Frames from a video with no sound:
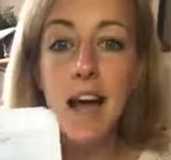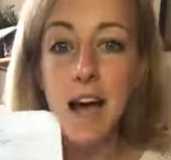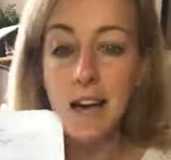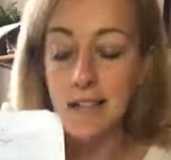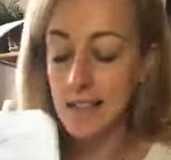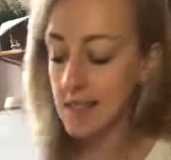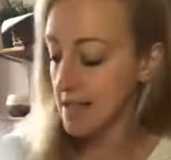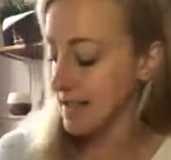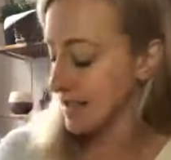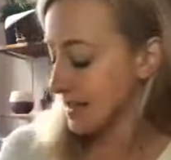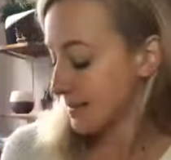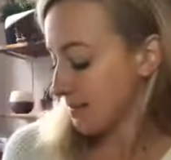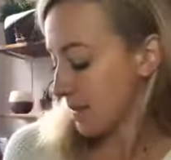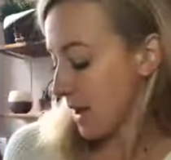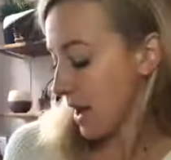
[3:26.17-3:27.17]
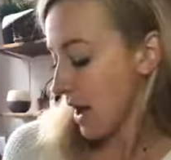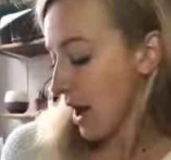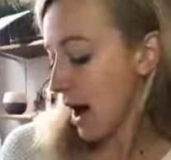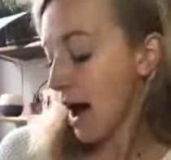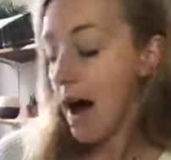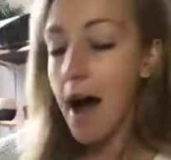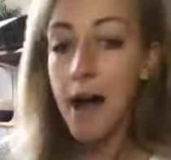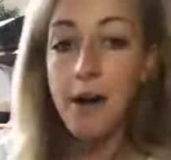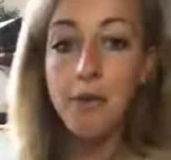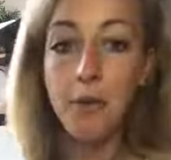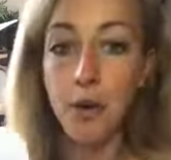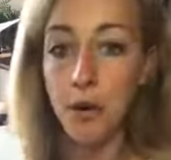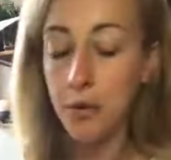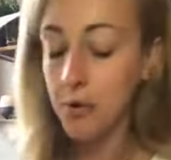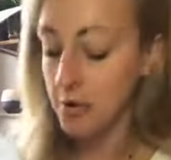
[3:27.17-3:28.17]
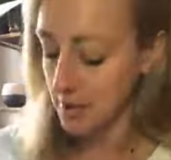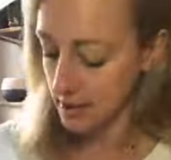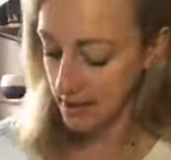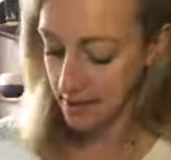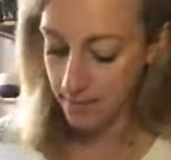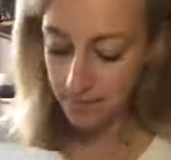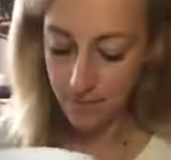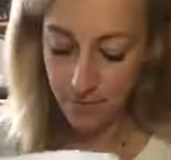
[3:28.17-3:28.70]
axis, I wrote